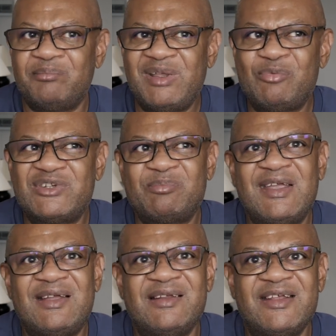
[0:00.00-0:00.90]
people
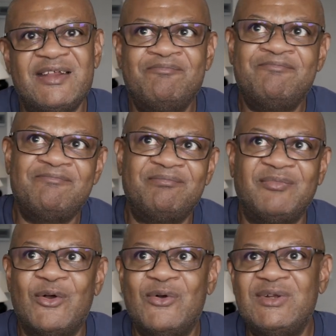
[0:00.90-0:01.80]
speculated, hmm,
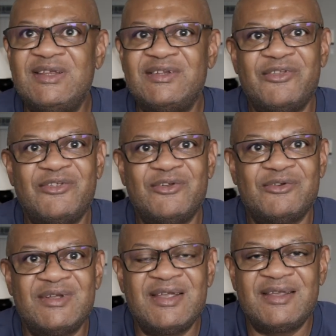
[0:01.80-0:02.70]
all these
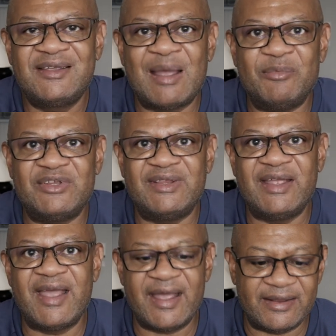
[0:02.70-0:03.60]
other cameras that
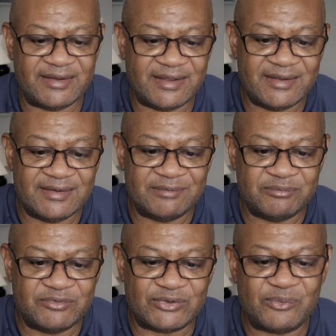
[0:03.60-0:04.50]
they had,
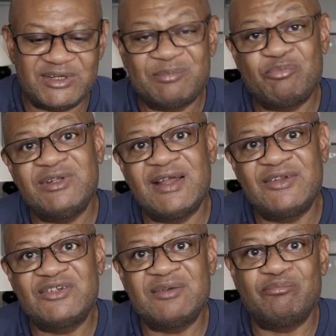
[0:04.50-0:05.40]
Sony's putting
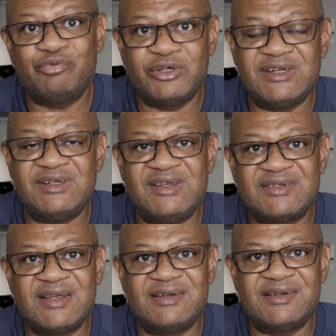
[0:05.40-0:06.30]
out some pretty
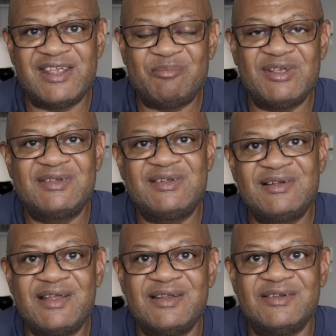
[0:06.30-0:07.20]
decent APS-C
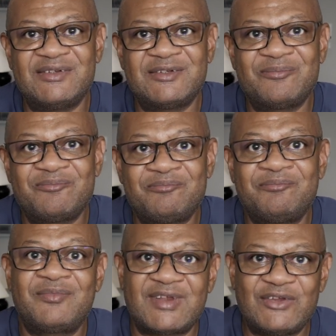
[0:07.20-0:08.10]
lens.
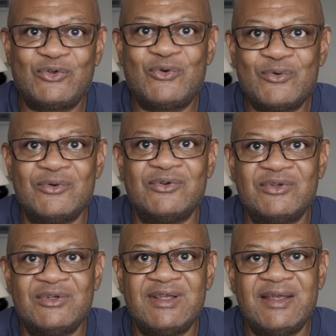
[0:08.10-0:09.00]
That's cool.
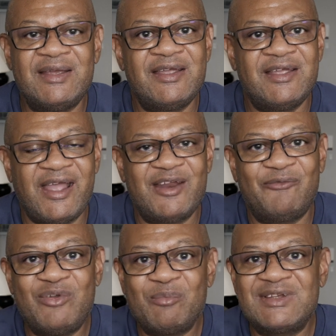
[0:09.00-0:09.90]
And a
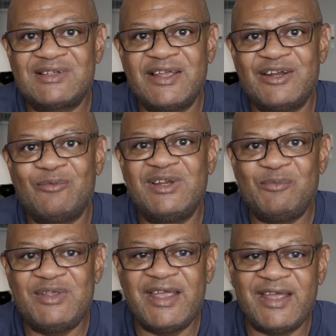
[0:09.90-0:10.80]
few months later, what do
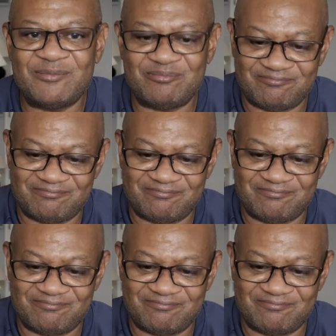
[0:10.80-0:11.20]
we get?